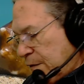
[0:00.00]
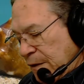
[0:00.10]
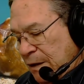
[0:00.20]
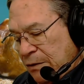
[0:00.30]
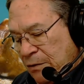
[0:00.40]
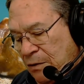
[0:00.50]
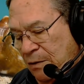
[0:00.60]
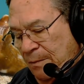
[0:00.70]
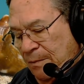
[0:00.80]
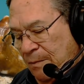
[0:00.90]
another
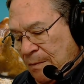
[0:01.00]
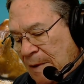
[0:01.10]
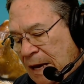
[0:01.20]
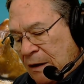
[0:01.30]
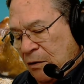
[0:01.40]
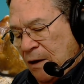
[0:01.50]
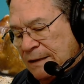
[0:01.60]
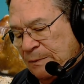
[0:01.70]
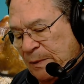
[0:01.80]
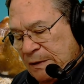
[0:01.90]

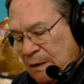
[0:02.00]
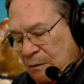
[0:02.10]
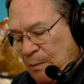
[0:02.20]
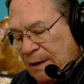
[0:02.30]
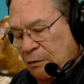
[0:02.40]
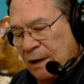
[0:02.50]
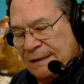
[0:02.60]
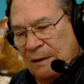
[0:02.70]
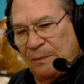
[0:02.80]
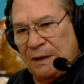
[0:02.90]
microscopic,
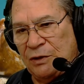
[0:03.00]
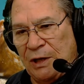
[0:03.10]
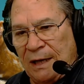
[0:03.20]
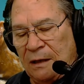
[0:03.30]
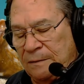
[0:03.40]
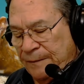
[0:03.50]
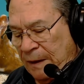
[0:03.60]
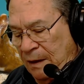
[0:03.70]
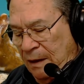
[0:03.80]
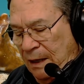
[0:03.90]
microscopy channel,
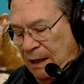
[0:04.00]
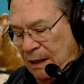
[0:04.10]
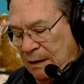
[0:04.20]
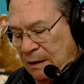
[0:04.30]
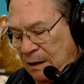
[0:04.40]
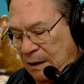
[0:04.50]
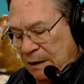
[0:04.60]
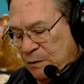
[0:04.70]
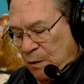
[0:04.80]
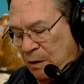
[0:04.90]
and uh,
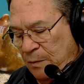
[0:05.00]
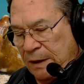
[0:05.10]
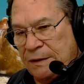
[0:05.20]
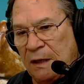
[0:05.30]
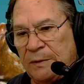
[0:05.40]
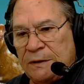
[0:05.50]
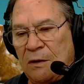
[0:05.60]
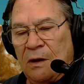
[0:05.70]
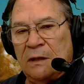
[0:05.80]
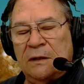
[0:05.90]
it's run by a gentleman. It's
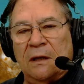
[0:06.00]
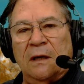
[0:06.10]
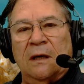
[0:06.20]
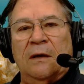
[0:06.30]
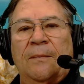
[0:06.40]
called uh,